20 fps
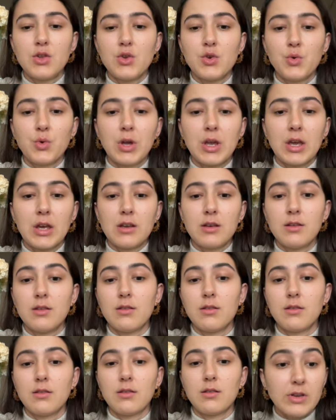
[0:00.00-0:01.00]
you can
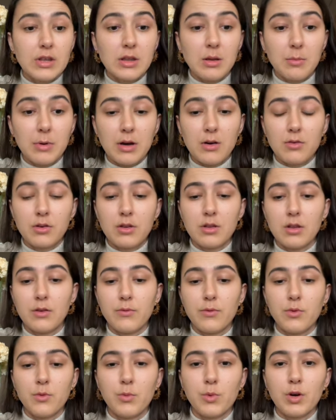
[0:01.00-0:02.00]
tweet about it
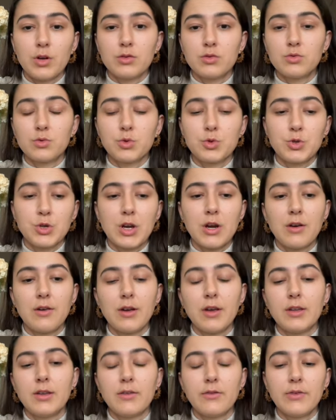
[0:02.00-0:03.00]
if you want to share
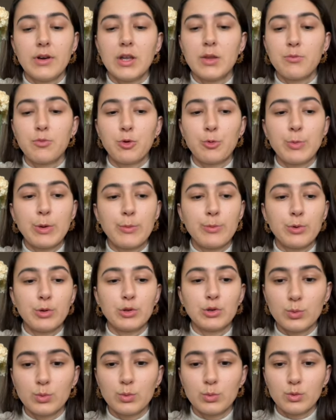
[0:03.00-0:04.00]
and invite more
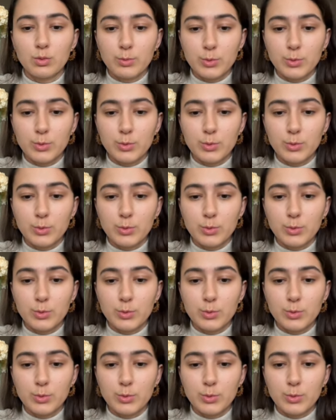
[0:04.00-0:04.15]
people to